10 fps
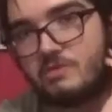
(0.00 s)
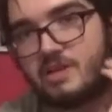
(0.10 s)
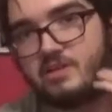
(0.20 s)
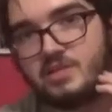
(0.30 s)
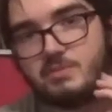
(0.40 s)

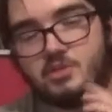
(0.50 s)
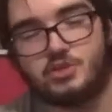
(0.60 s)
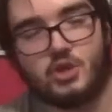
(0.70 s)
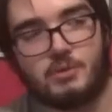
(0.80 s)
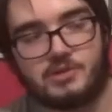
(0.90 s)
found the TV
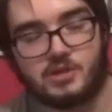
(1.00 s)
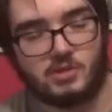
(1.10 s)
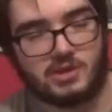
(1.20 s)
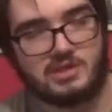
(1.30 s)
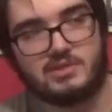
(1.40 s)
show, but still,
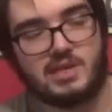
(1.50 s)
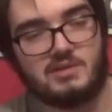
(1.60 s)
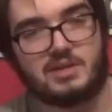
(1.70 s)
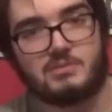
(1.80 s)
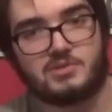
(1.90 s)
I
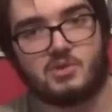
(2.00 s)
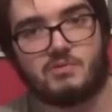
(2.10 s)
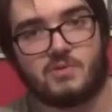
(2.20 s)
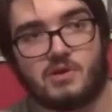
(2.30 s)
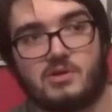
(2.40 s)
like him so
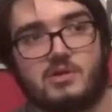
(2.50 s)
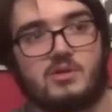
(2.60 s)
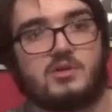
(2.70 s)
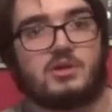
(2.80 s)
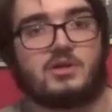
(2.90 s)
far.
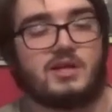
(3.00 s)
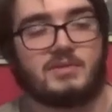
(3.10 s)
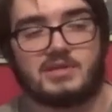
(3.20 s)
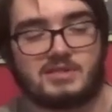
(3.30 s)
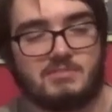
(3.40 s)
Or
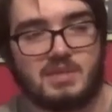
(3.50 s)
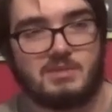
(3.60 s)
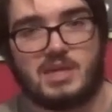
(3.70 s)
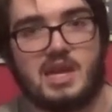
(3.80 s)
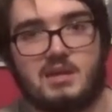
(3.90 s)
nothing's making me
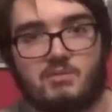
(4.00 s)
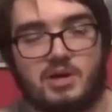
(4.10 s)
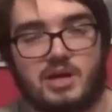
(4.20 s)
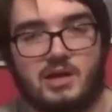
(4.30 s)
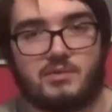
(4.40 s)
hate him
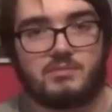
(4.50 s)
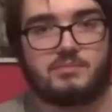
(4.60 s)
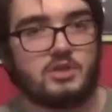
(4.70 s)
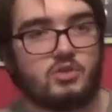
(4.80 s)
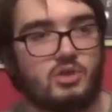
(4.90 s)
right now.
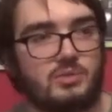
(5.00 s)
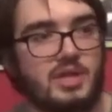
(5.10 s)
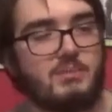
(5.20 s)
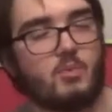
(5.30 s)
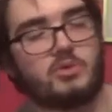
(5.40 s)
It's cool that we're
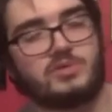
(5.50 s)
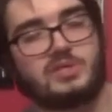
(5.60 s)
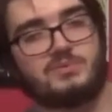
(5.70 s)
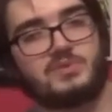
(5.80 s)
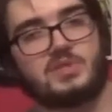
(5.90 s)
getting more
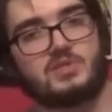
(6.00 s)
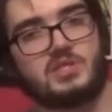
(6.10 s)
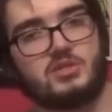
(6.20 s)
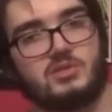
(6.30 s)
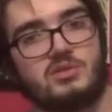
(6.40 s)
scenes of
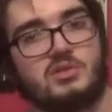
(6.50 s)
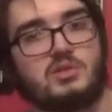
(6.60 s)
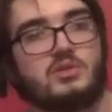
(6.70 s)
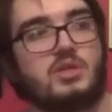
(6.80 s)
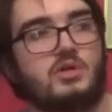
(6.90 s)
Cecile.
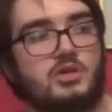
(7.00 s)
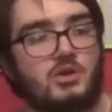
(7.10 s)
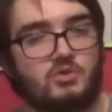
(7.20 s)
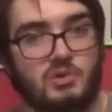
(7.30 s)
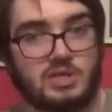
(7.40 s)
You
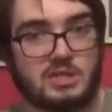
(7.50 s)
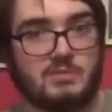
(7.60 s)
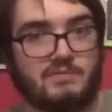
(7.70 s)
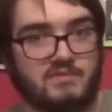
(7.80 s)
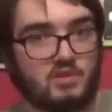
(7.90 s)
know, doing some
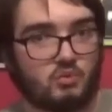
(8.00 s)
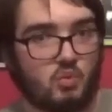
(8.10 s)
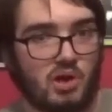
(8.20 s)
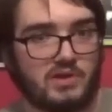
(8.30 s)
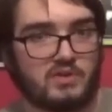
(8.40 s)
field
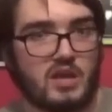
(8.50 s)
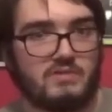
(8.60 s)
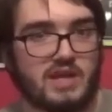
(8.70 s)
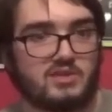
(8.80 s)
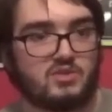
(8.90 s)
work and stuff.
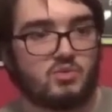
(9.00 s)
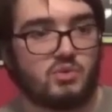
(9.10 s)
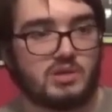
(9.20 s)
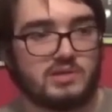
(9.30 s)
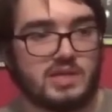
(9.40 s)
That's
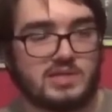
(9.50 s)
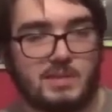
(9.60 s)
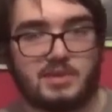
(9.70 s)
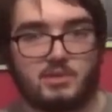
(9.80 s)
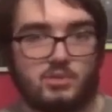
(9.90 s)
cool. It's nice
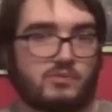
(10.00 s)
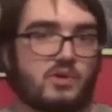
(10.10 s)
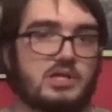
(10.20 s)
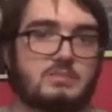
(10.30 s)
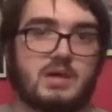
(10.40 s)
having Killer
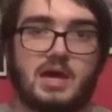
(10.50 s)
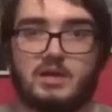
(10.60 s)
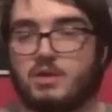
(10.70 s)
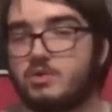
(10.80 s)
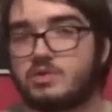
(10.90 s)
Frost back
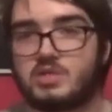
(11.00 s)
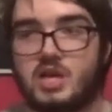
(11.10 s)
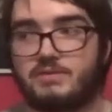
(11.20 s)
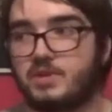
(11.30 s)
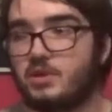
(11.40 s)
and all this
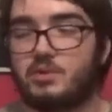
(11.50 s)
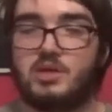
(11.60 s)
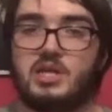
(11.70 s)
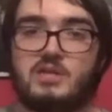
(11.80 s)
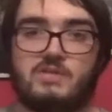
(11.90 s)
stuff. You know,
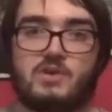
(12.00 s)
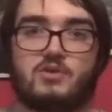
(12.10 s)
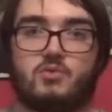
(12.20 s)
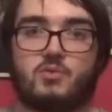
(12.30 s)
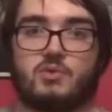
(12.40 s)
it's very
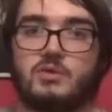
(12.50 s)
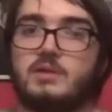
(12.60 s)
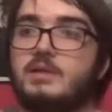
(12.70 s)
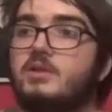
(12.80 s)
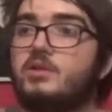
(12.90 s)
cool.
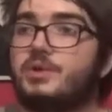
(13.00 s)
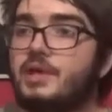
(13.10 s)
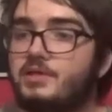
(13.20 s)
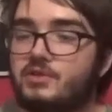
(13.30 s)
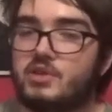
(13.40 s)
Oh, and
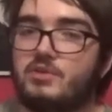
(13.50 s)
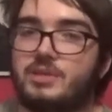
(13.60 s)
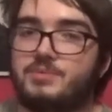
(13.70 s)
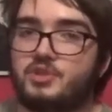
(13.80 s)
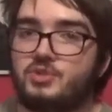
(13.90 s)
it's a solid
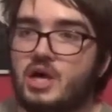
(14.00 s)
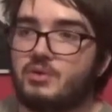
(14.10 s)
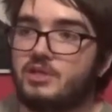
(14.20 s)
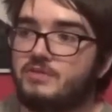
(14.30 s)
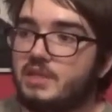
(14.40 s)
episode. I'll
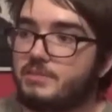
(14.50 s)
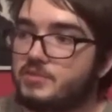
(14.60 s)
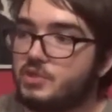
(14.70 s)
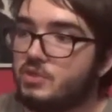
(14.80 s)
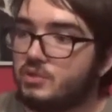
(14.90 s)
give the
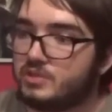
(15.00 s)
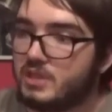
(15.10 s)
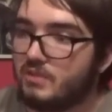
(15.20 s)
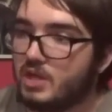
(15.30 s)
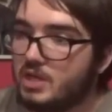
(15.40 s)
episode. Let's
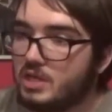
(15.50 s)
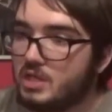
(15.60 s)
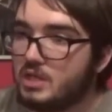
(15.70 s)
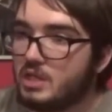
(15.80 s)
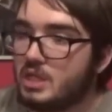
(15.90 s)
give it
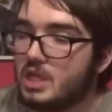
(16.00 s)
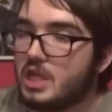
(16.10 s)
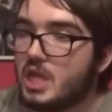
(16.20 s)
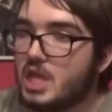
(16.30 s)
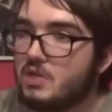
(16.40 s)
a
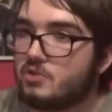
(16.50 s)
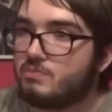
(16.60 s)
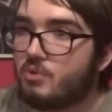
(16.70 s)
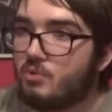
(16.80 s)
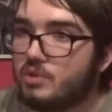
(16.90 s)

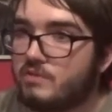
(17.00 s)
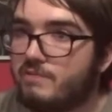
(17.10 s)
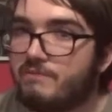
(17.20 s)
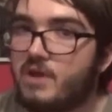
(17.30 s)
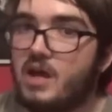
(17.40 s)

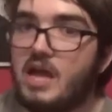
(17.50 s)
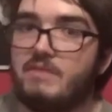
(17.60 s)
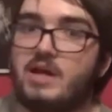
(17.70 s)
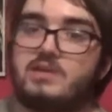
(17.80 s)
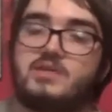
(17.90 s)
8.5
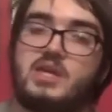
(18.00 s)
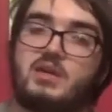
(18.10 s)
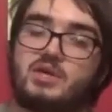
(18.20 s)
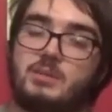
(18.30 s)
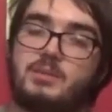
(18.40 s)
out of 10.
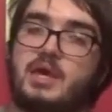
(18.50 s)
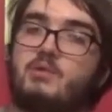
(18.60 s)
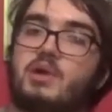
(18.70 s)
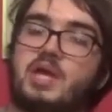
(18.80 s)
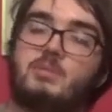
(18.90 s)
I'll give it
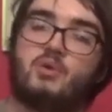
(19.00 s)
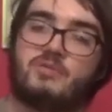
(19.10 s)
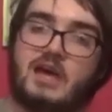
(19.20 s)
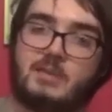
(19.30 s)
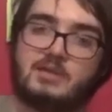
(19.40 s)
that rating. 8.5
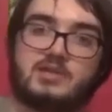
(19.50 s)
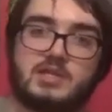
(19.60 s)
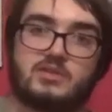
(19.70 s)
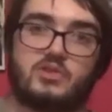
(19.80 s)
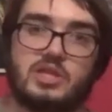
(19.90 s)
out of
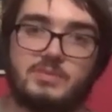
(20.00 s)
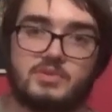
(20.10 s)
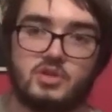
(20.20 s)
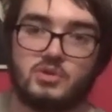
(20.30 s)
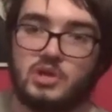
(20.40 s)
10. It's a good
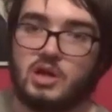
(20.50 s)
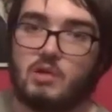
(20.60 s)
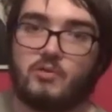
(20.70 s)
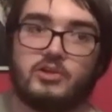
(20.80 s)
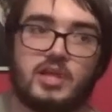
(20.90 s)
episode. I
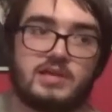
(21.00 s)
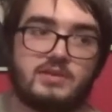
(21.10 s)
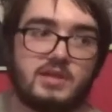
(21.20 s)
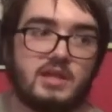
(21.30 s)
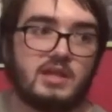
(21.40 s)
really liked
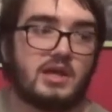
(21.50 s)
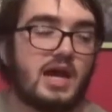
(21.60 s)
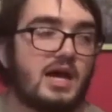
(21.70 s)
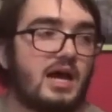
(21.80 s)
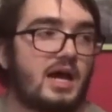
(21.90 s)
it.
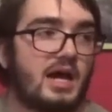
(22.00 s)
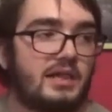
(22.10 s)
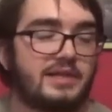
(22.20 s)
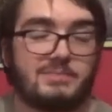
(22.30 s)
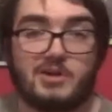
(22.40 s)
I
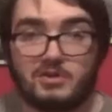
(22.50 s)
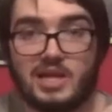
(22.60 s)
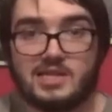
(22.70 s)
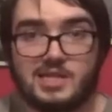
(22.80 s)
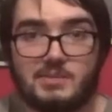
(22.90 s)
liked it better than
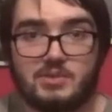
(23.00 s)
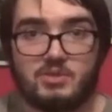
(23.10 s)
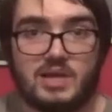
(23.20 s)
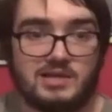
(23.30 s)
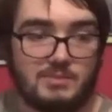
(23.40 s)
last episode.
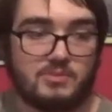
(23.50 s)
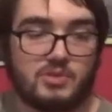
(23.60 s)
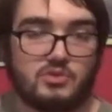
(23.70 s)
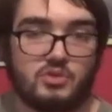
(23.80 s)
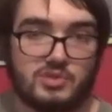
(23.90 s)
Last episode was
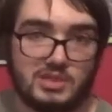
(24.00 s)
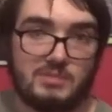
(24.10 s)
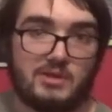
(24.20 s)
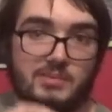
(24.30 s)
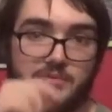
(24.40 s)
good too. This is a
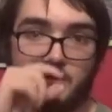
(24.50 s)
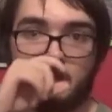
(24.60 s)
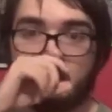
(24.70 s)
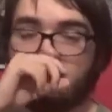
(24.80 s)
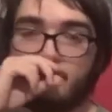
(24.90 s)
better episode
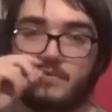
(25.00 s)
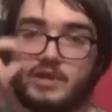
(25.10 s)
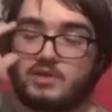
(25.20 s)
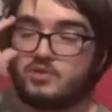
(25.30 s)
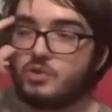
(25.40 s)
I
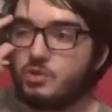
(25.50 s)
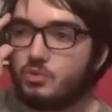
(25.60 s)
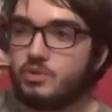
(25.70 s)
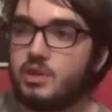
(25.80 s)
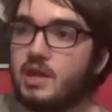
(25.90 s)
like.
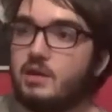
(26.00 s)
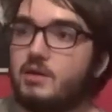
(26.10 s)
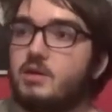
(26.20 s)
So yeah.